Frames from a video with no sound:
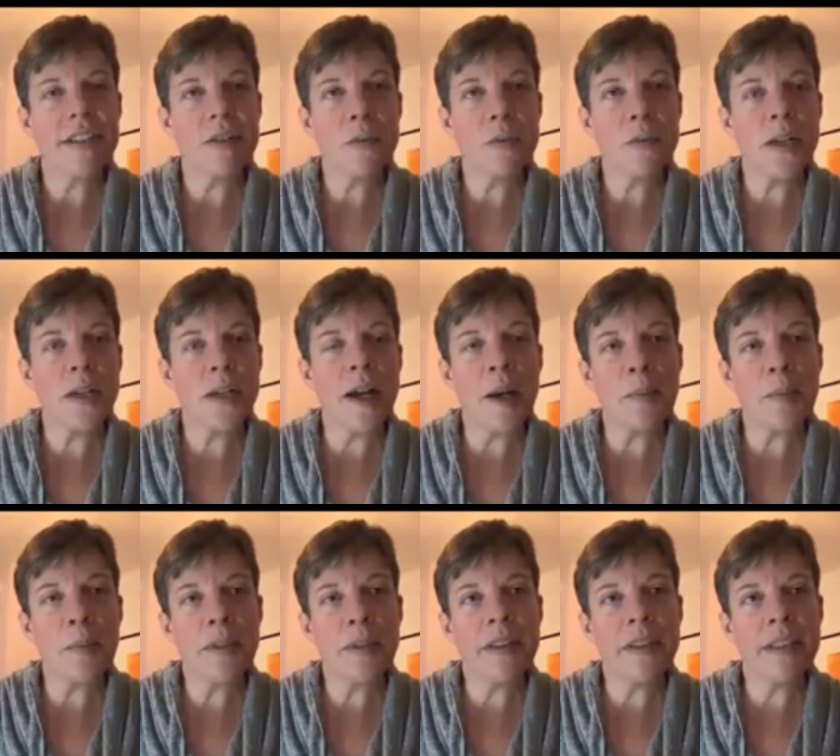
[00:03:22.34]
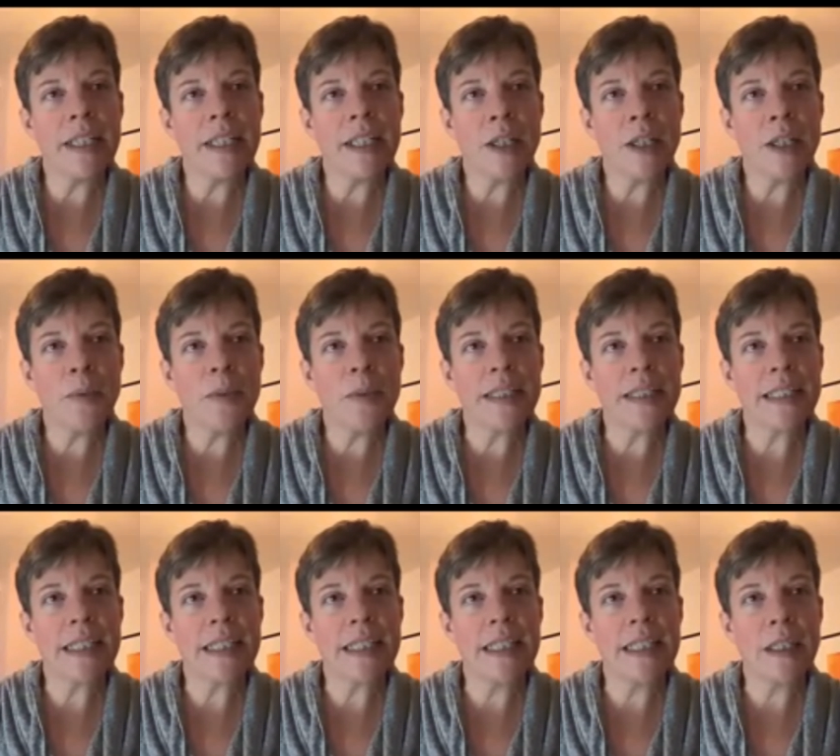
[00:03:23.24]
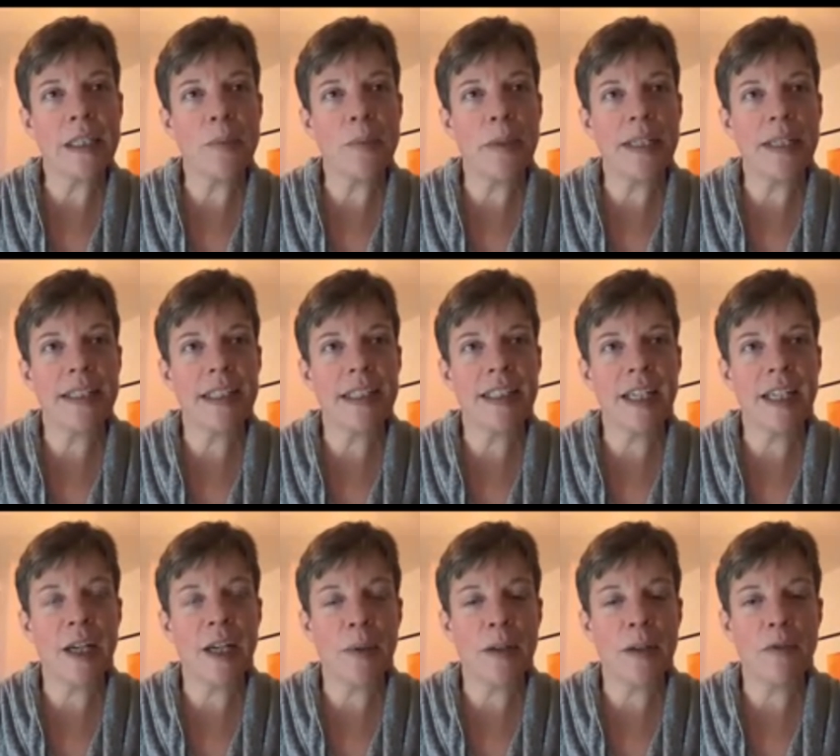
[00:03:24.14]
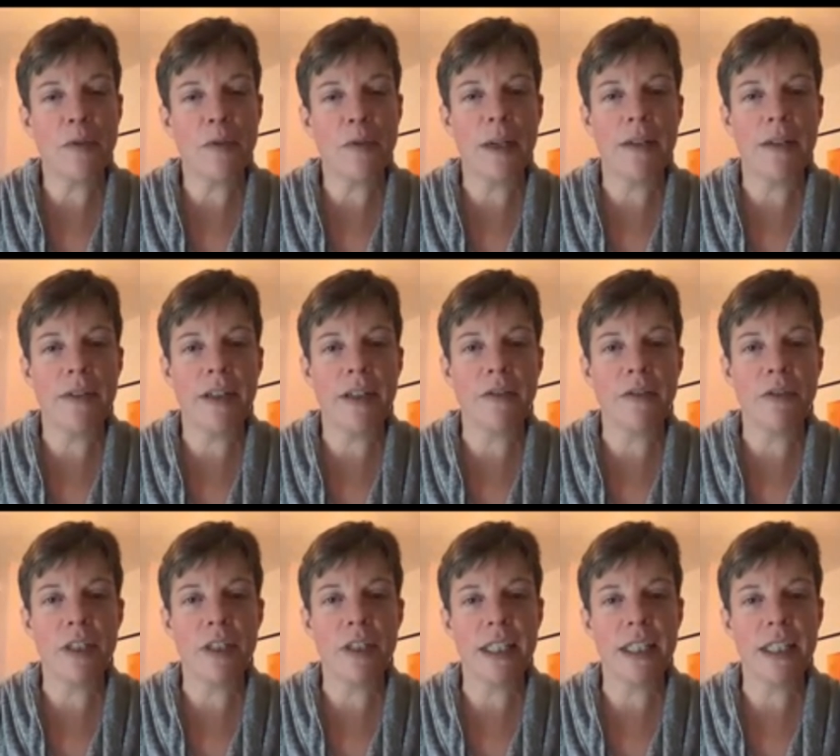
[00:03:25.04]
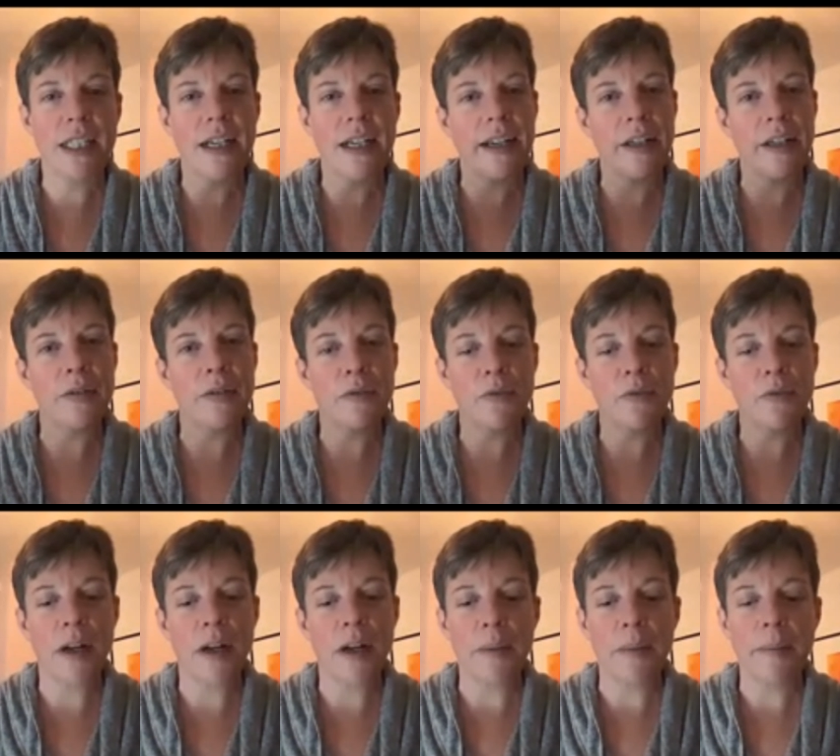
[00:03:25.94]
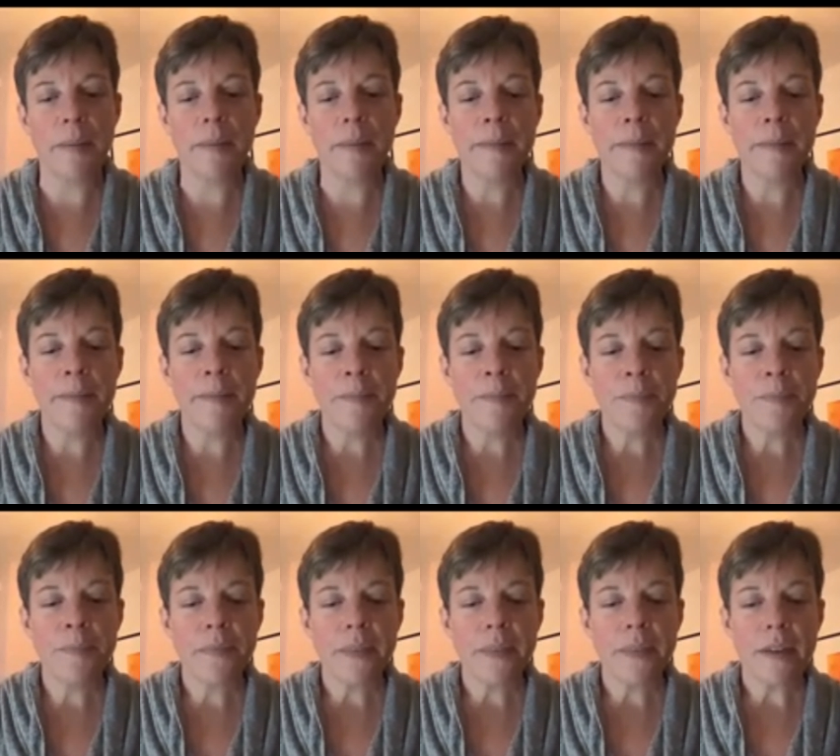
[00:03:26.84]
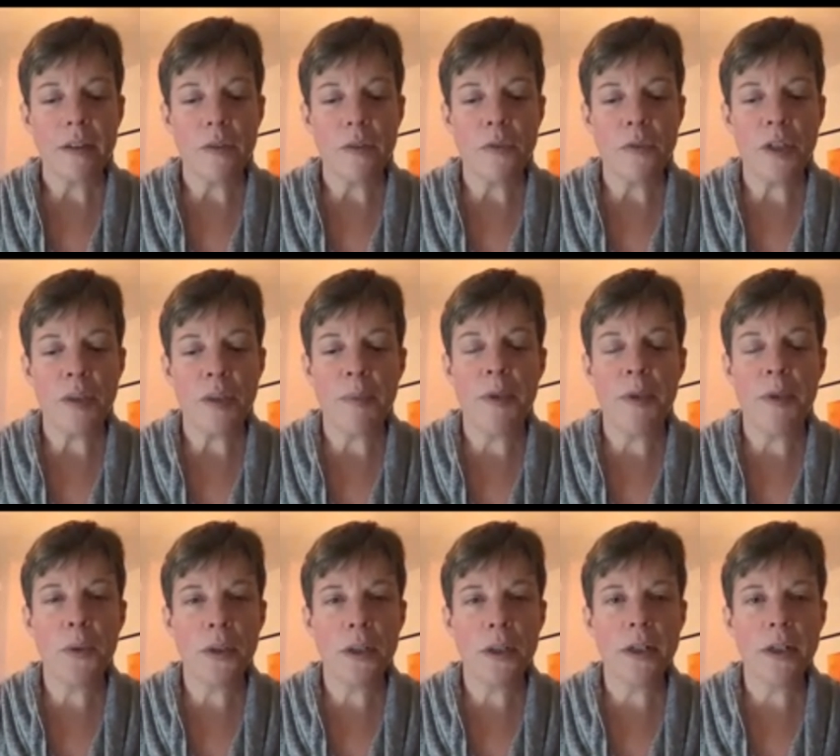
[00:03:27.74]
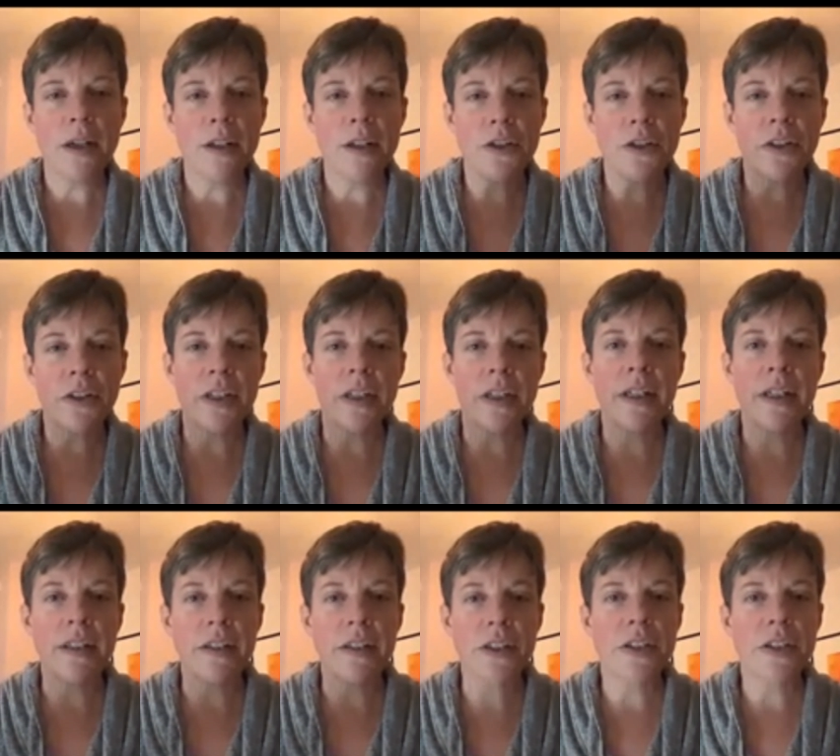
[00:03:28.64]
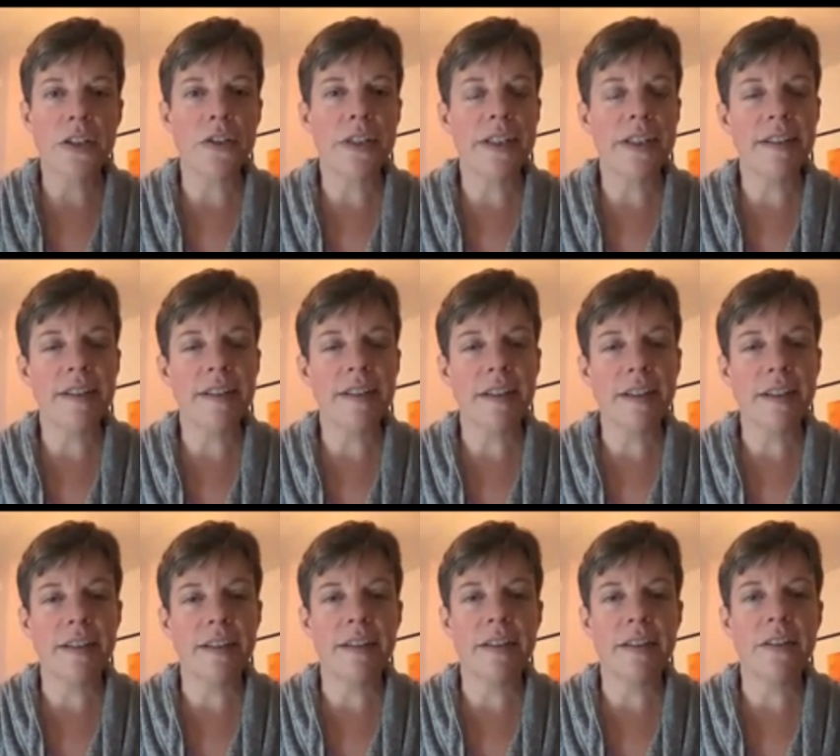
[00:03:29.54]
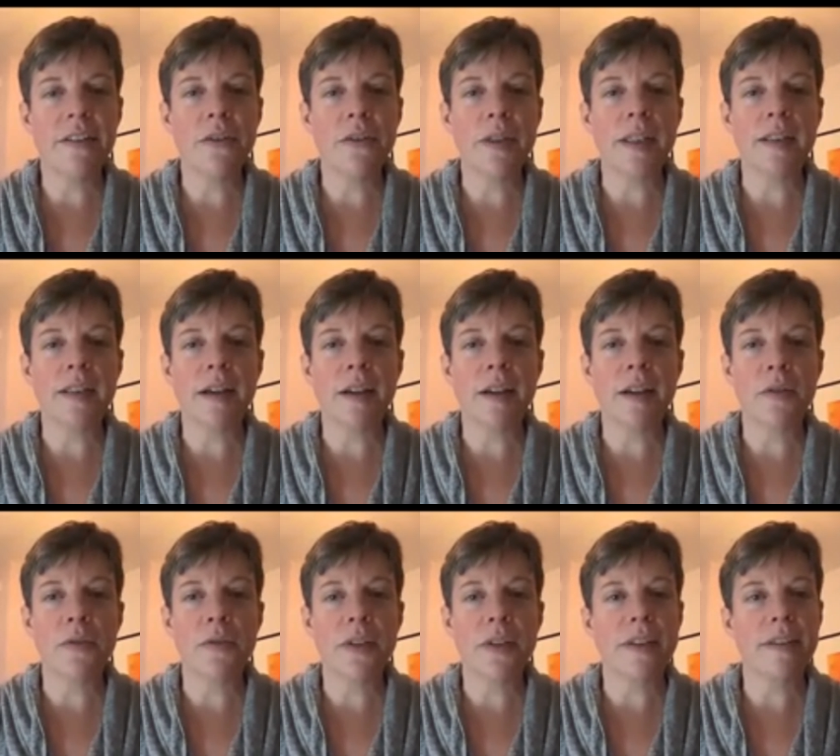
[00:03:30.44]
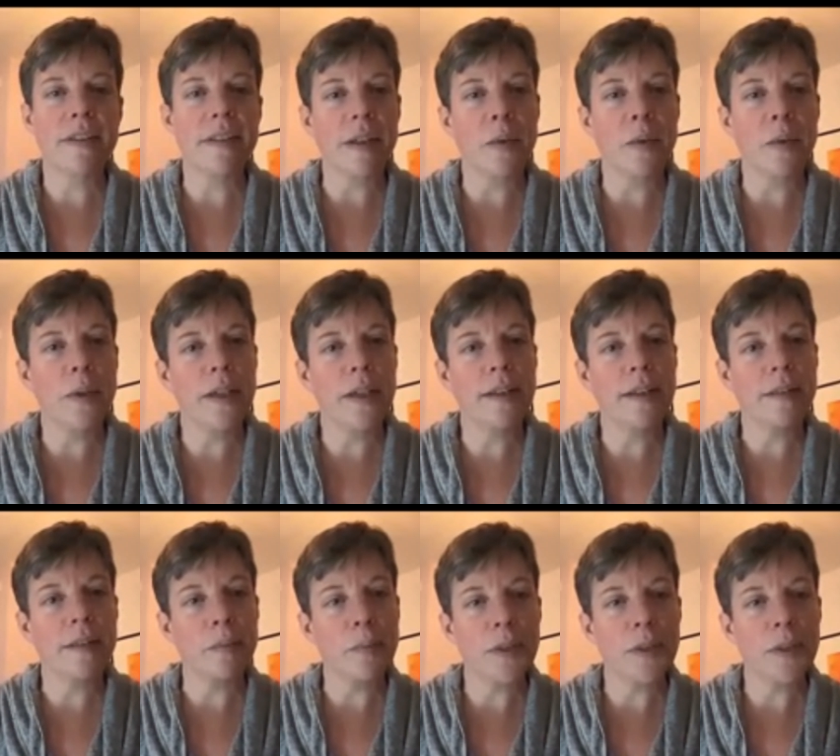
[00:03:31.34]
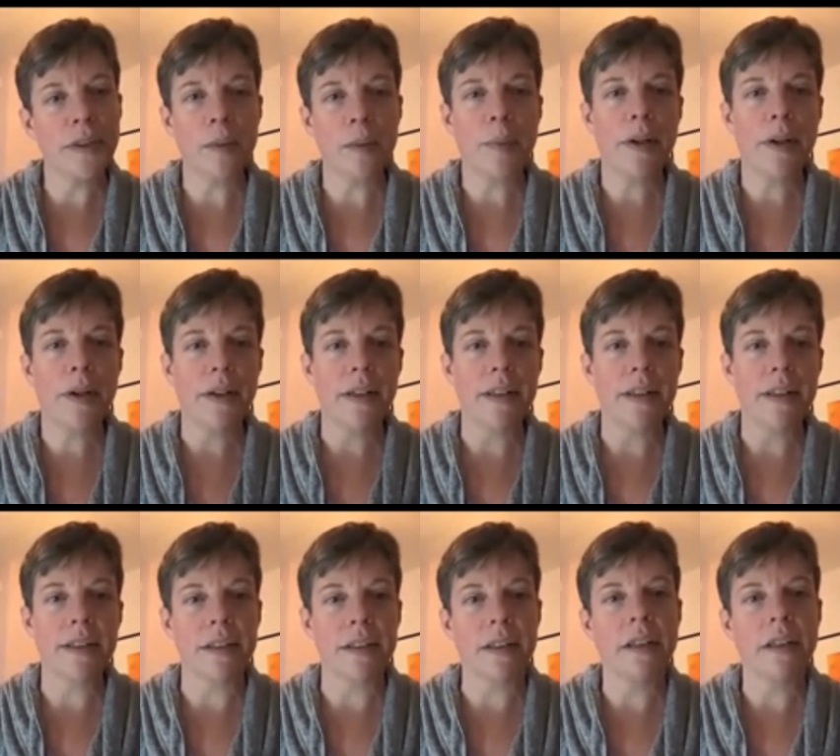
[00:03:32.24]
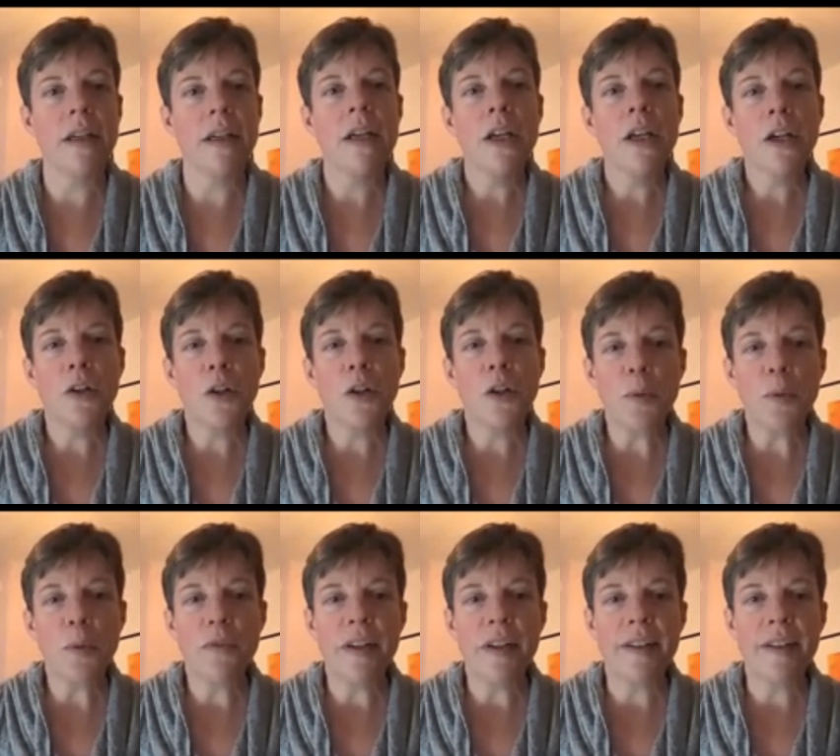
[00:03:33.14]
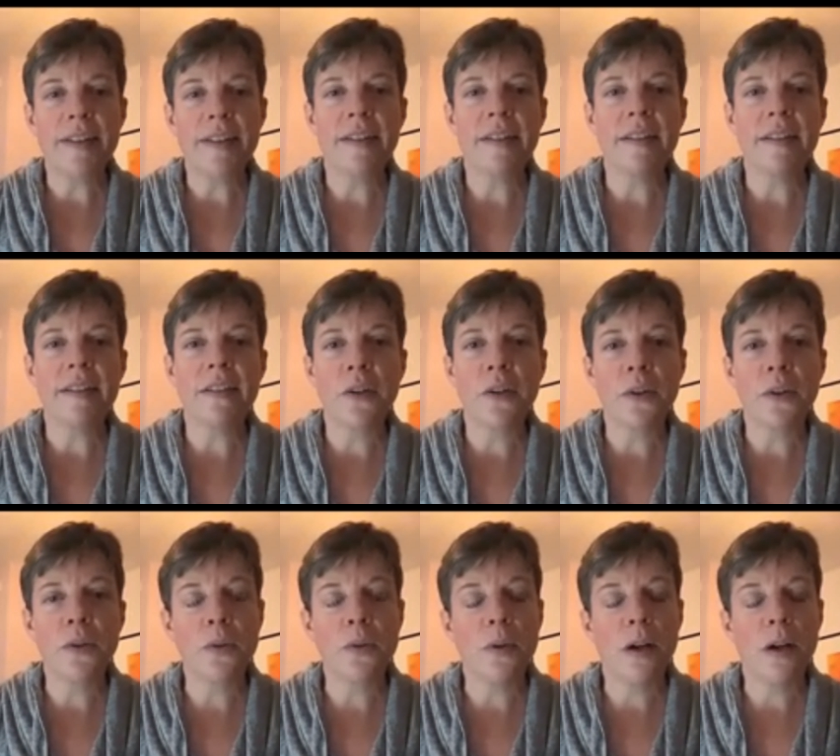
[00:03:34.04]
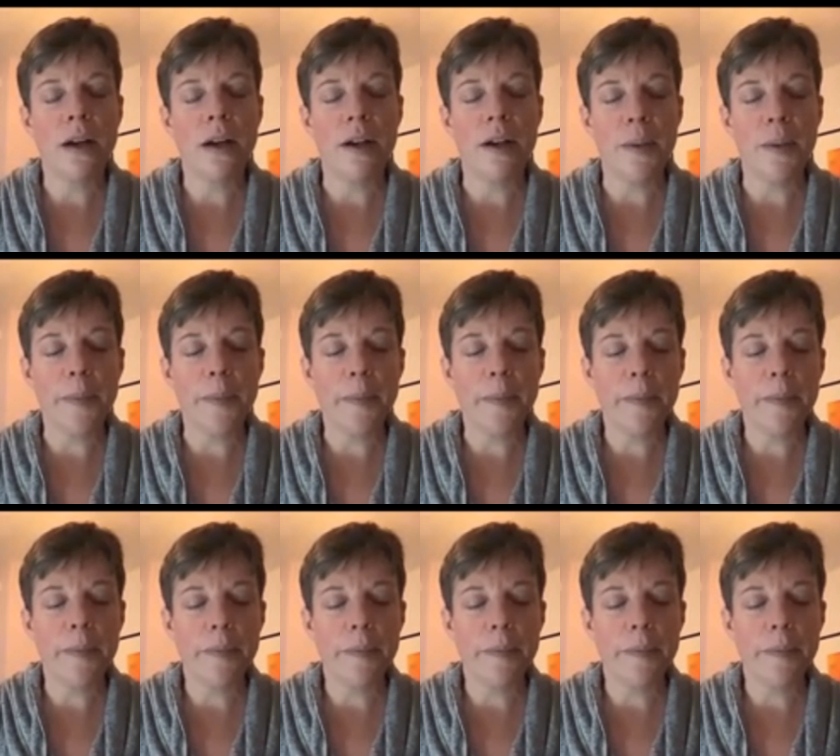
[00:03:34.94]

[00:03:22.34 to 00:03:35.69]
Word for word: what happened there was that basically I went from having really kind of um, very pure contra and English country dance gigs to doing a lot of things like weddings and birthday parties and group events. And so um,